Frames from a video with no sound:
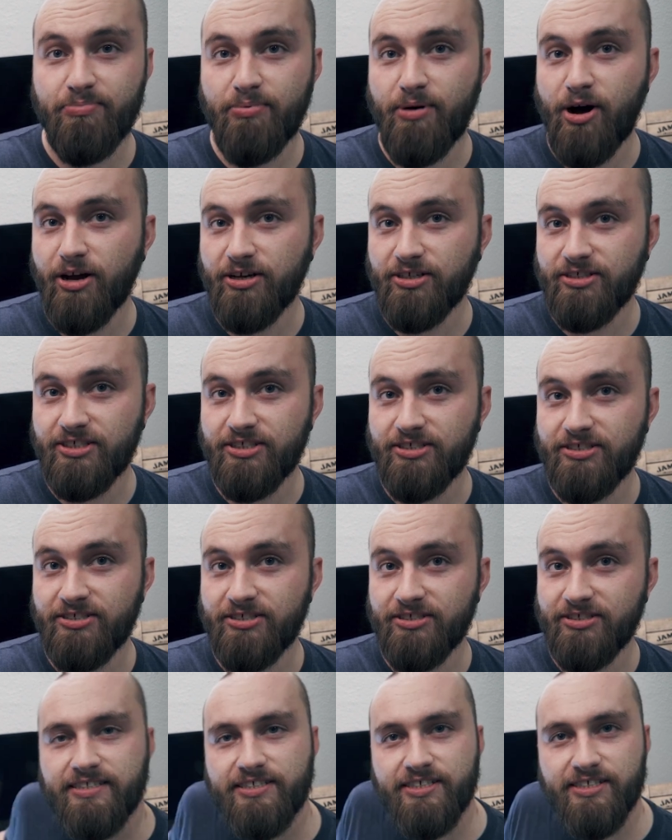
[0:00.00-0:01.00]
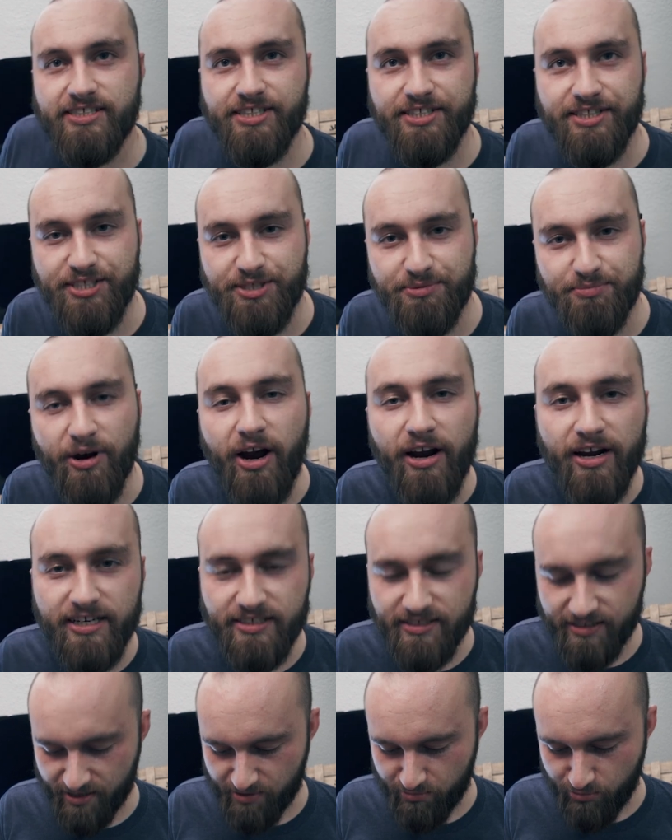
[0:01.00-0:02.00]
boxes? Seriously, these
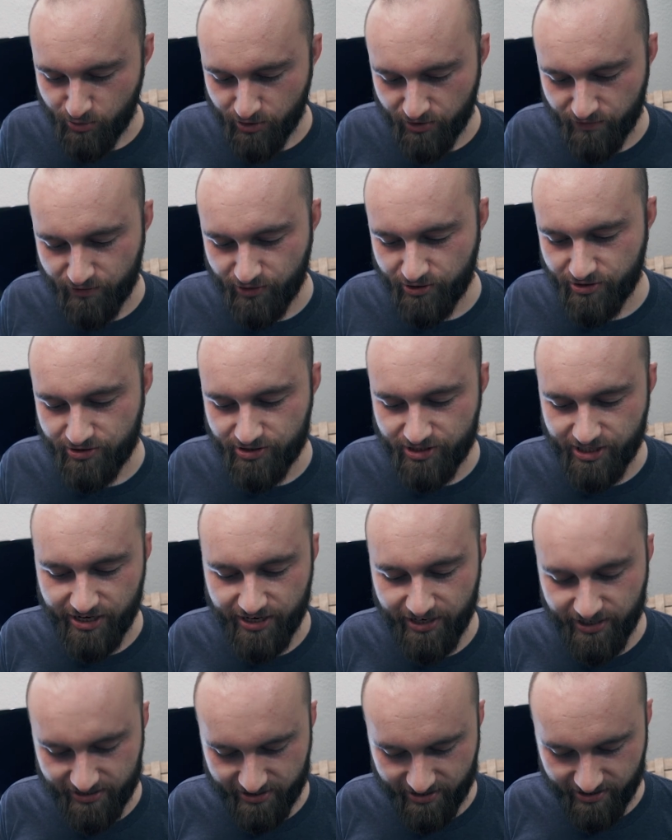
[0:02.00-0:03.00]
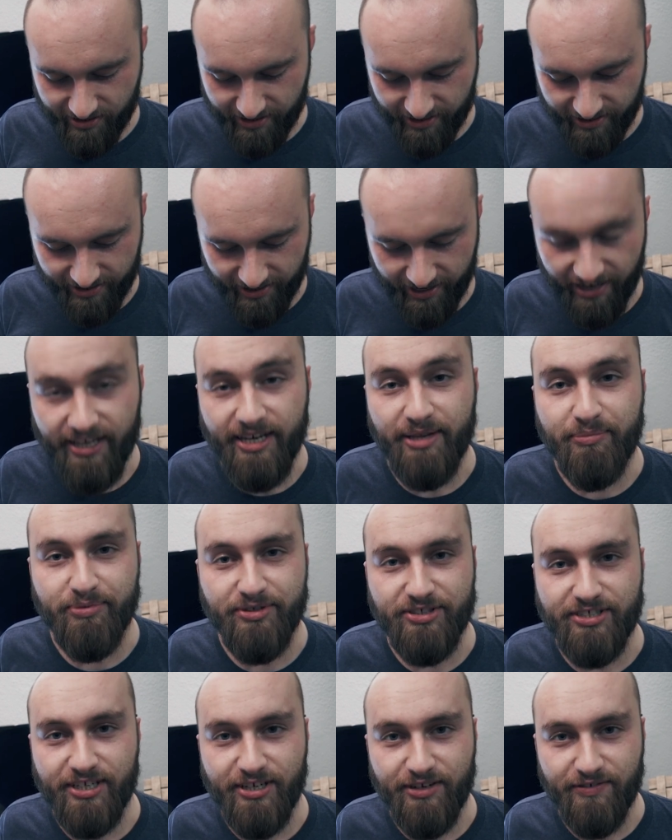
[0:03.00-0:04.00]
products are more photogenic than like
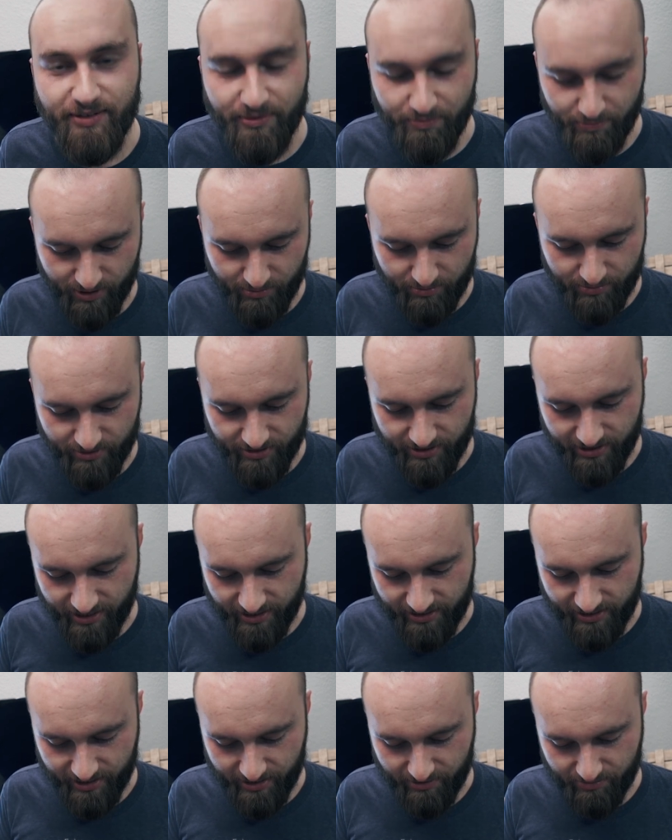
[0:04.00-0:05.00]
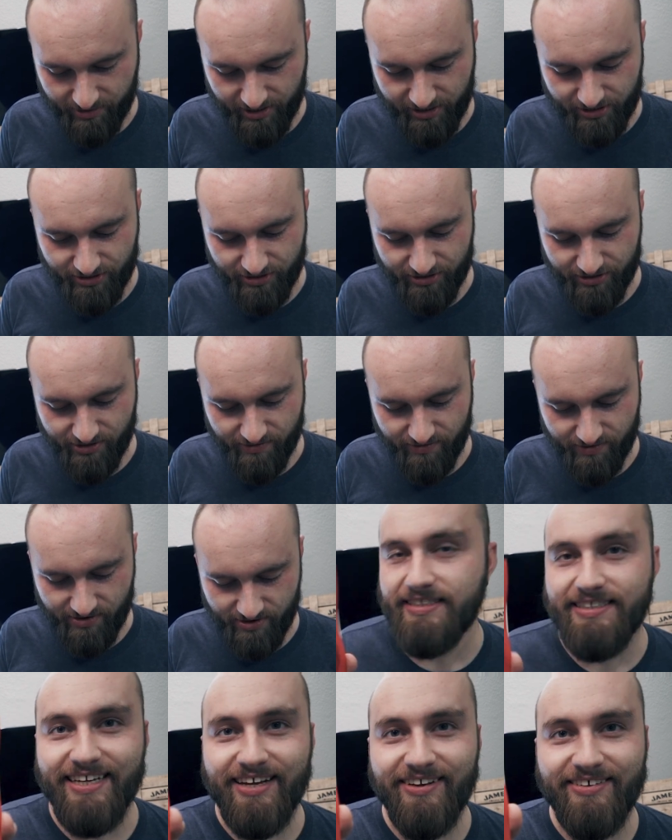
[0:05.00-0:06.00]
80% of the people that I take pictures of.
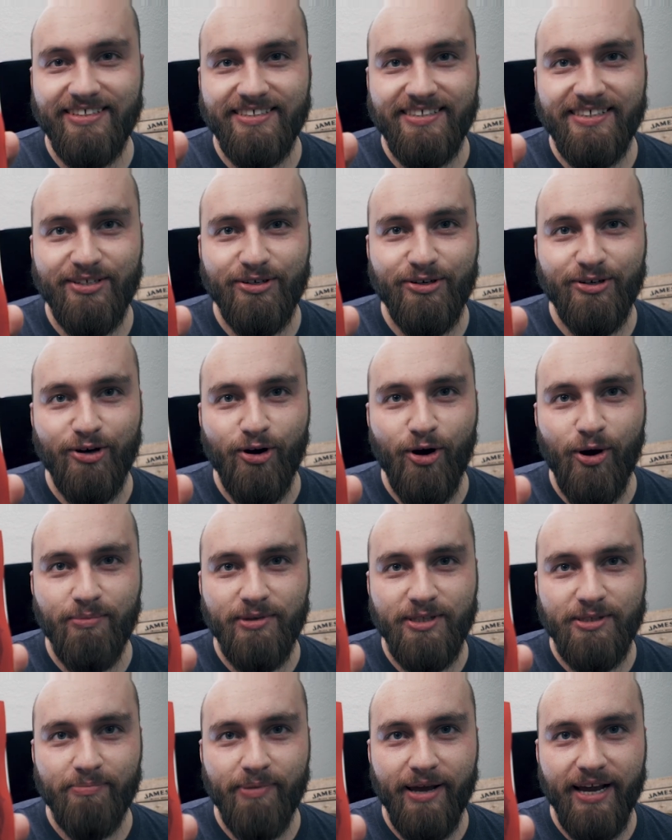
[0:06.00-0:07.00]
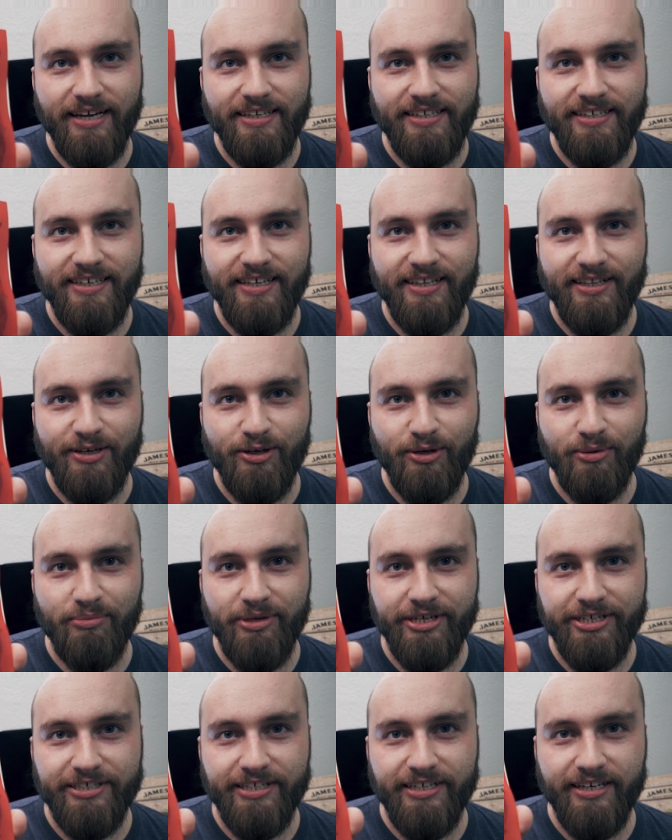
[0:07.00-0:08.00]
Check out this little comb, it's packed in a little
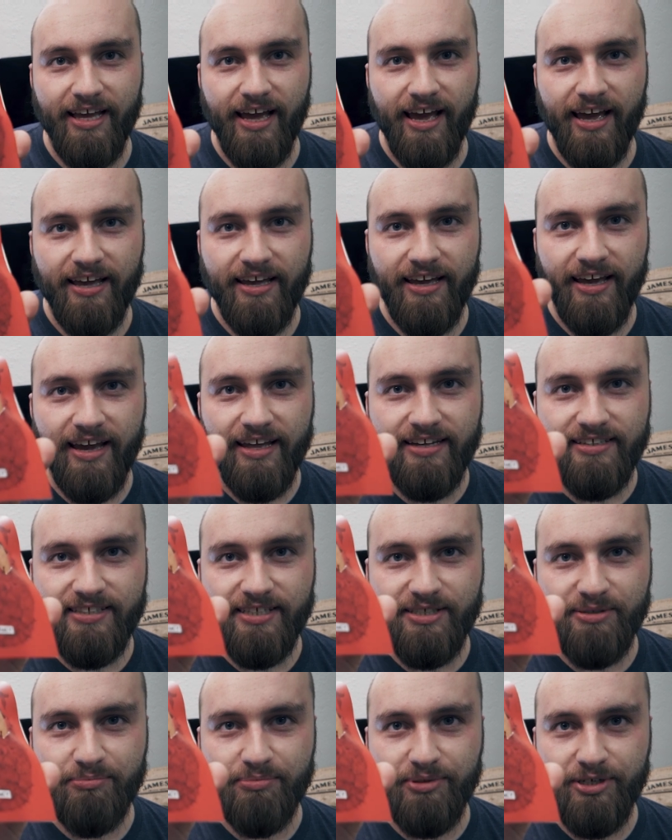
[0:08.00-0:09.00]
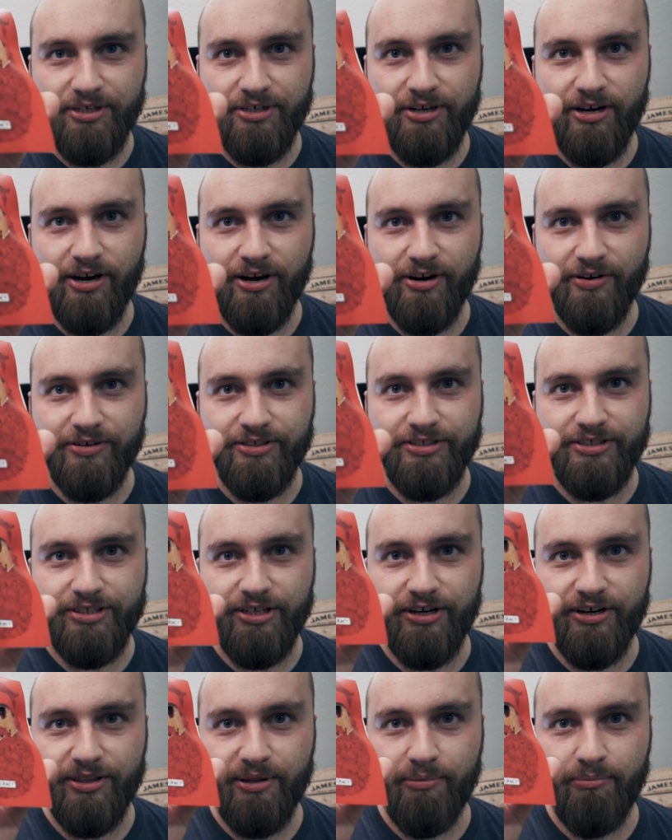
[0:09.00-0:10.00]
bearded guy and says
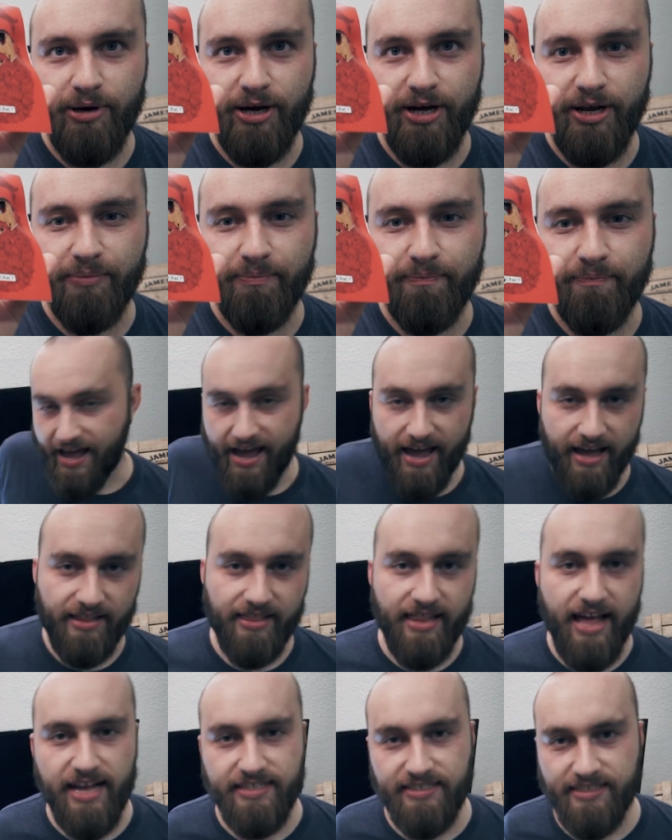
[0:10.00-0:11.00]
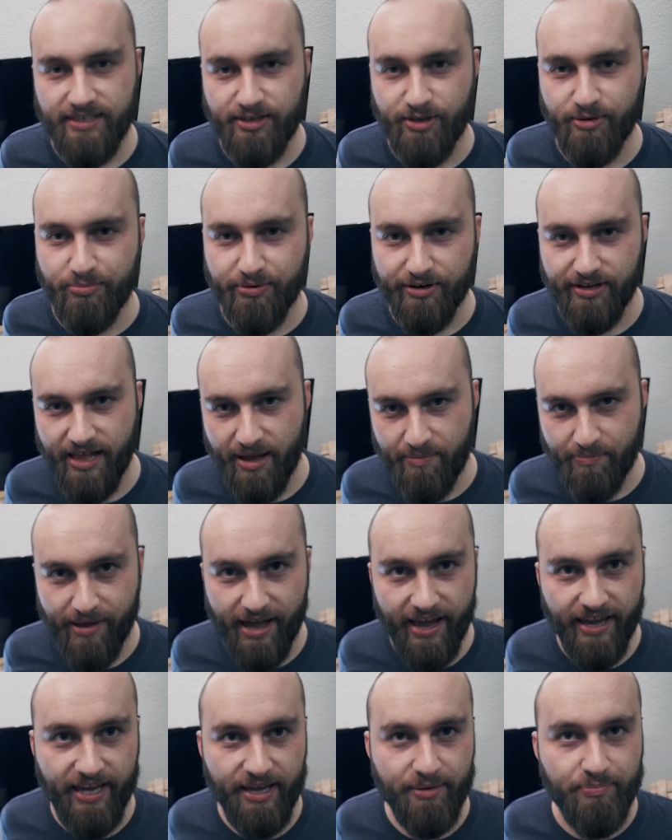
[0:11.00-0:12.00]
beardocracy on the bottom. And last little burlap
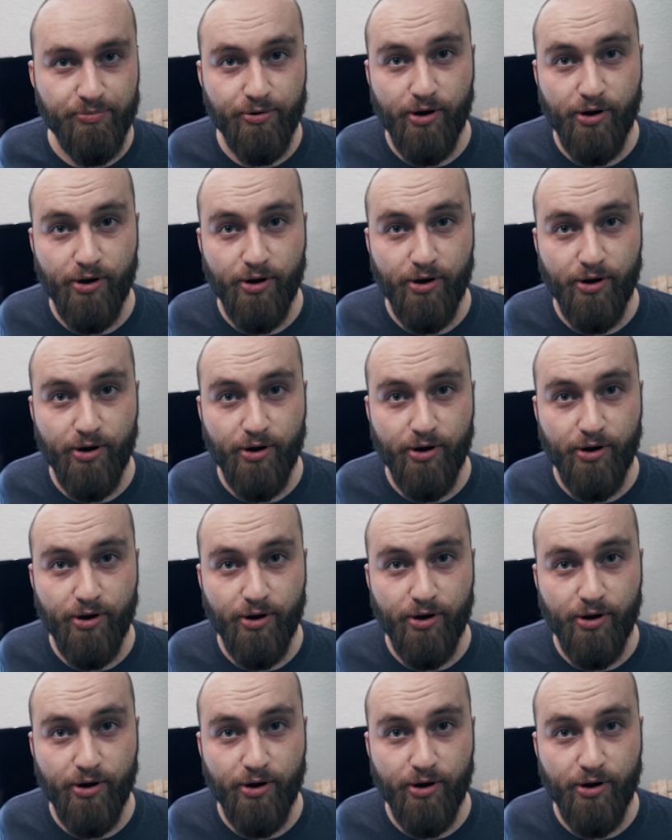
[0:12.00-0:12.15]
baggie